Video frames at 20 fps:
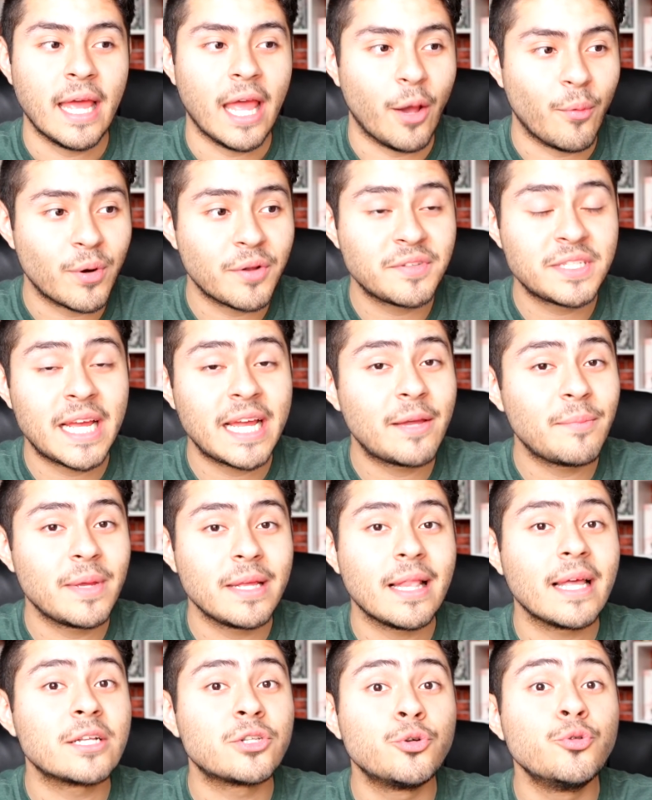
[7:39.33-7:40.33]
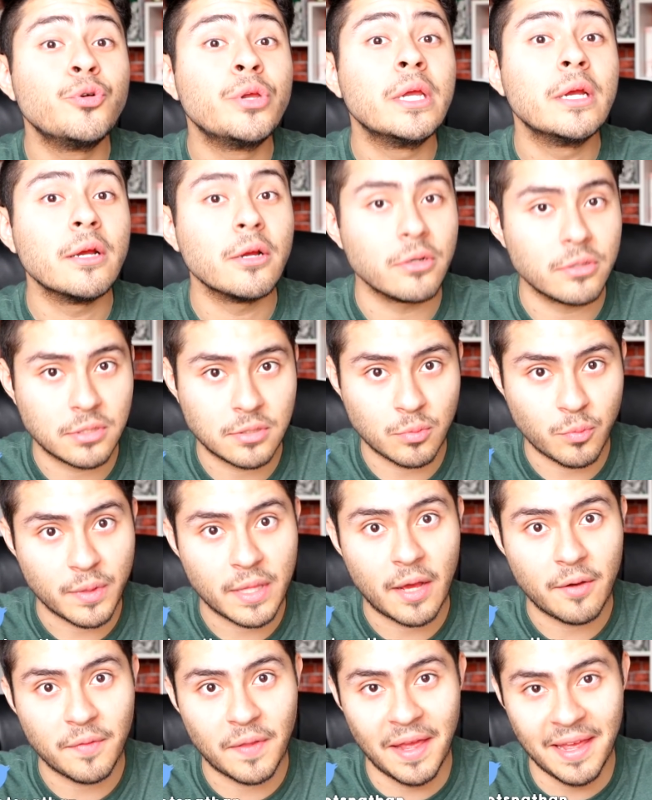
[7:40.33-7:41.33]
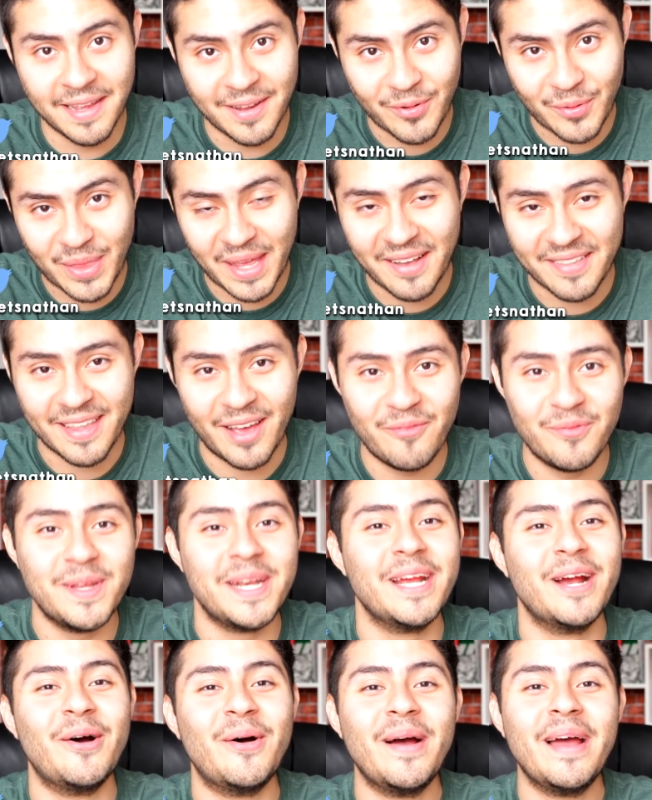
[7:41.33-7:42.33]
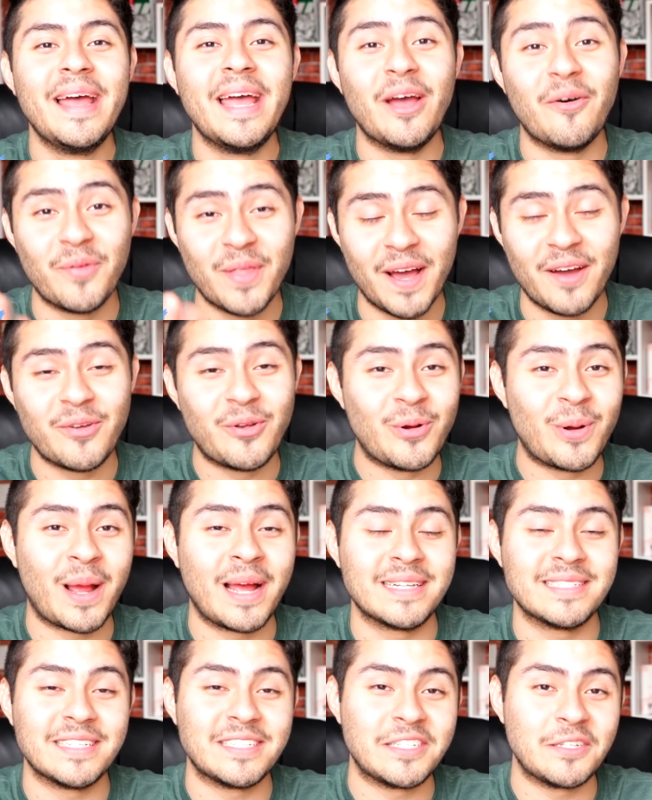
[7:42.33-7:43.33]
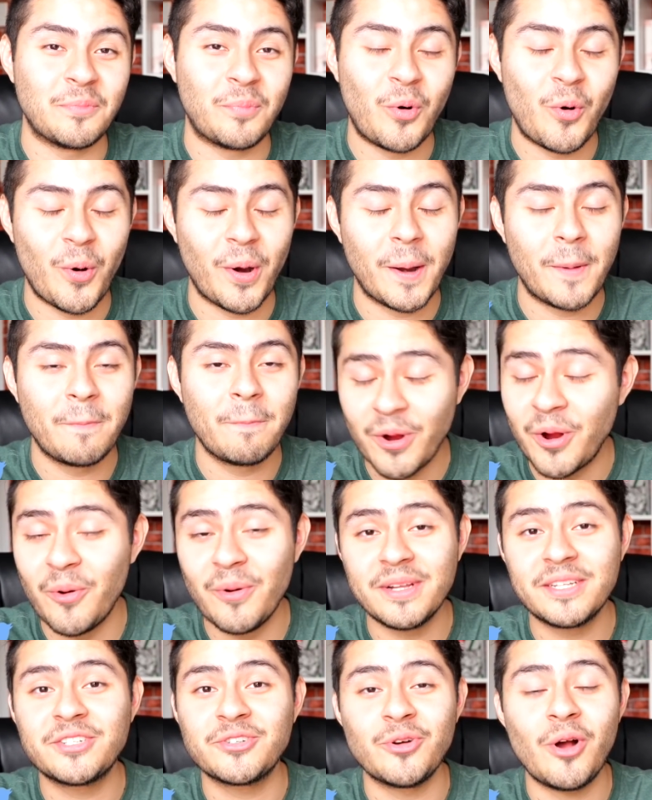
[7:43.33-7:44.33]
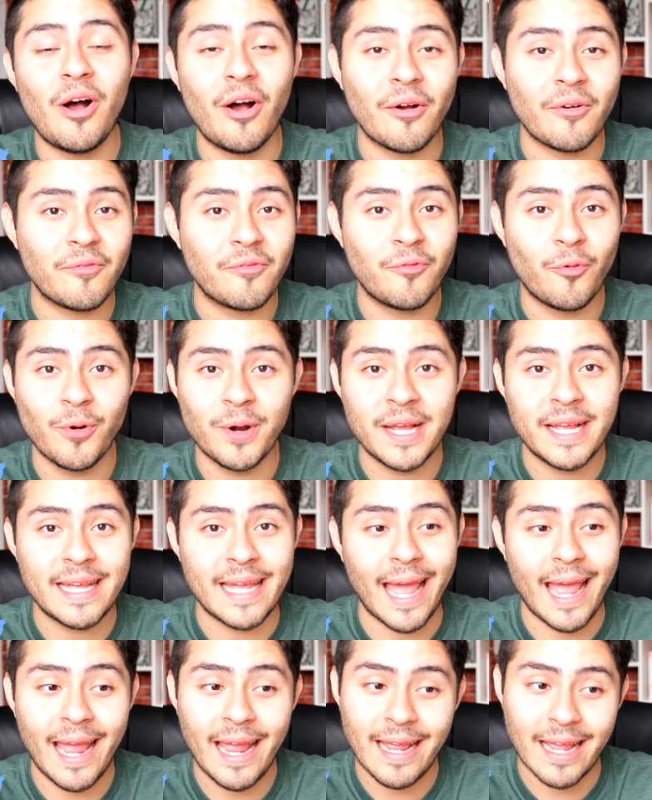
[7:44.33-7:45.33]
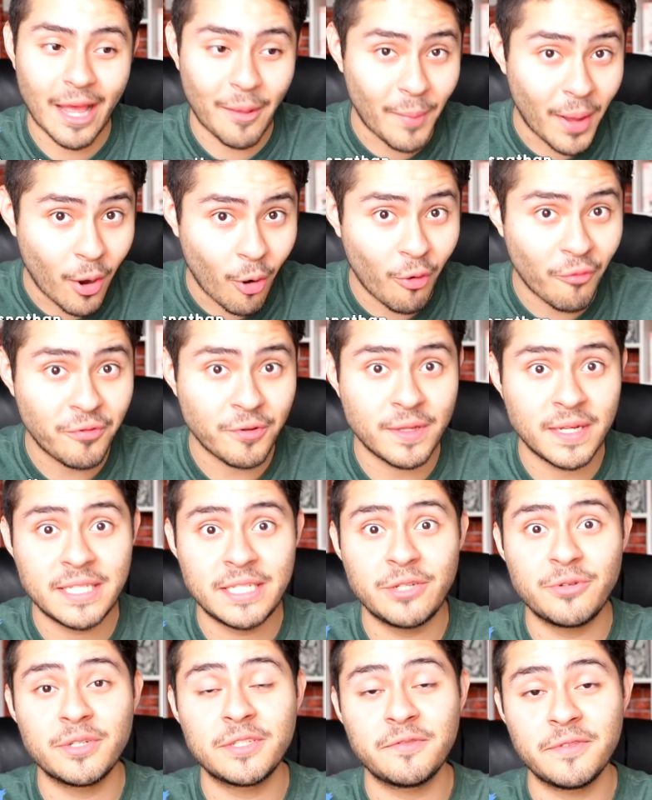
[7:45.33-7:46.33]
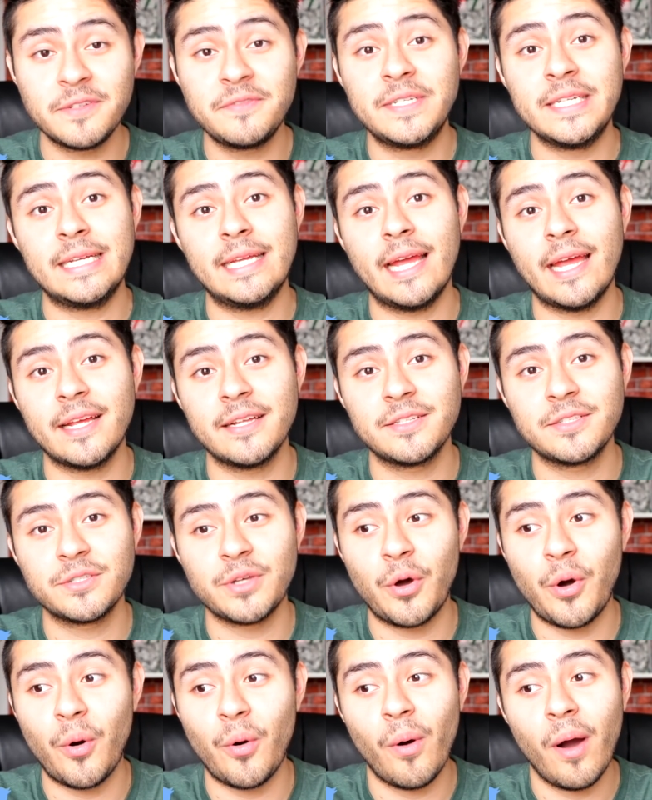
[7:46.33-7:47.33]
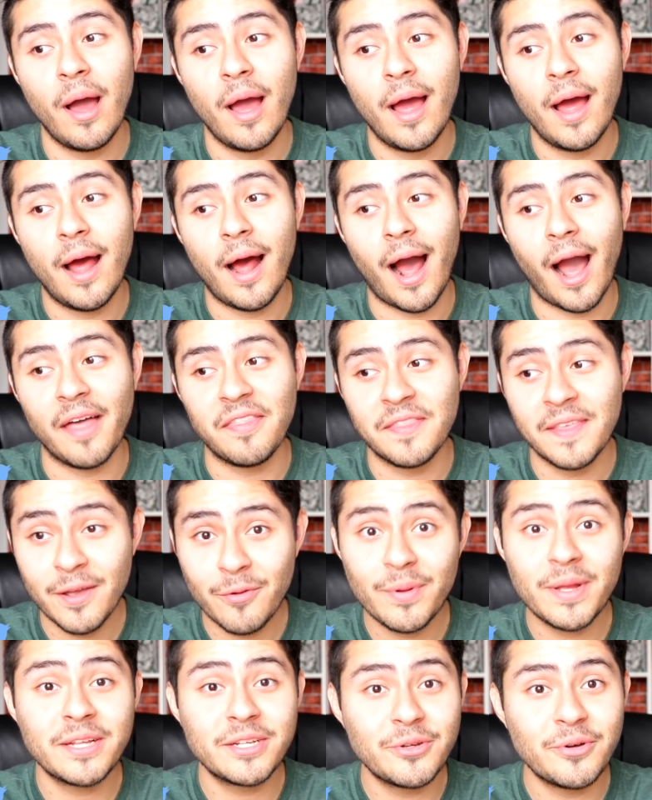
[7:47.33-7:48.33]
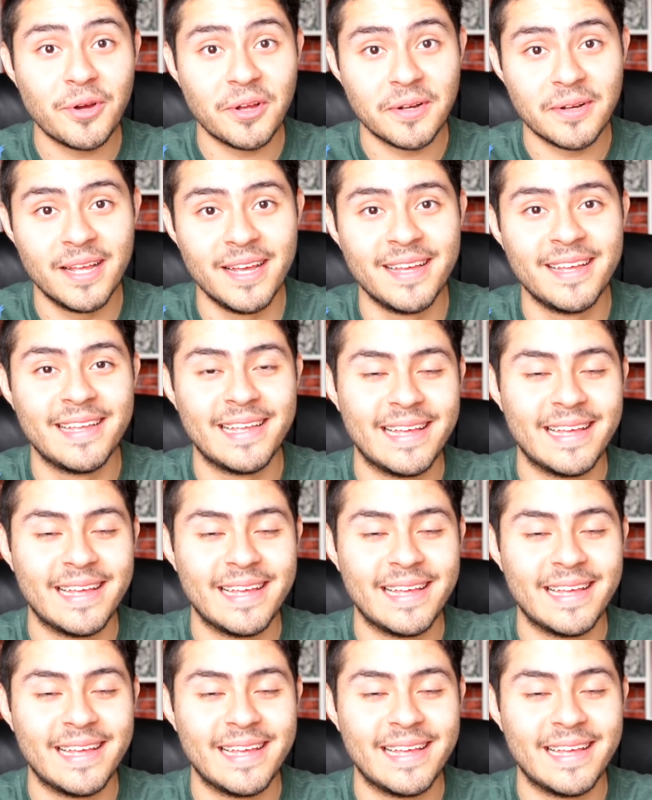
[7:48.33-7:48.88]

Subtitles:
It would have taken me like 2 years without that video and without your guys' support. We're going strong. 40K, and my goal for this year is 50K. So I think we can do it.